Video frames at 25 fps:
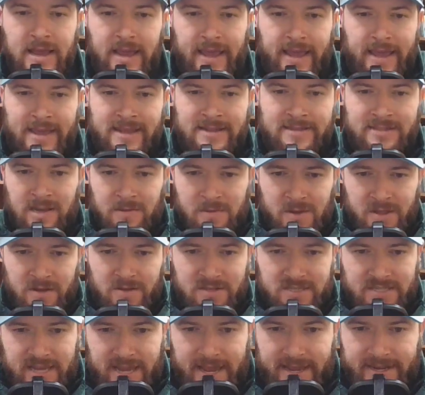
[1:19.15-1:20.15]
And some of
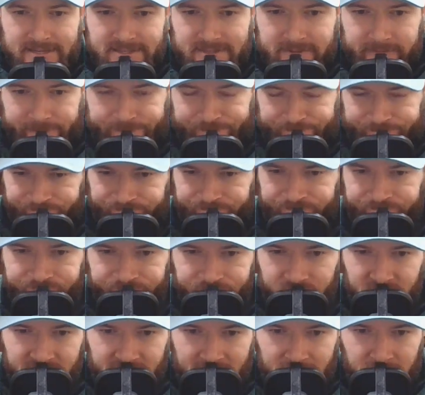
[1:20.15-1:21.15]
those texts
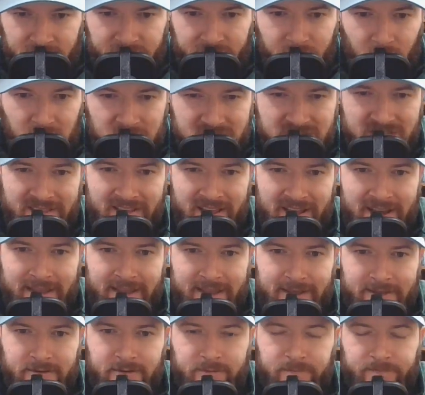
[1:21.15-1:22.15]
that are forcing that
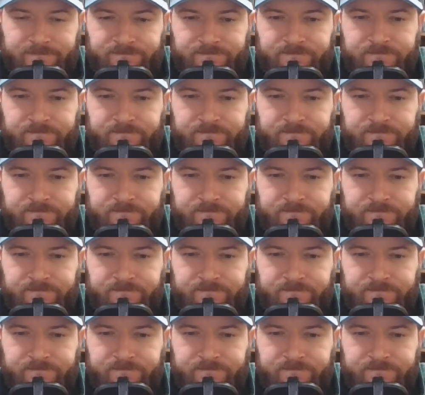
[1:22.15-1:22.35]
hand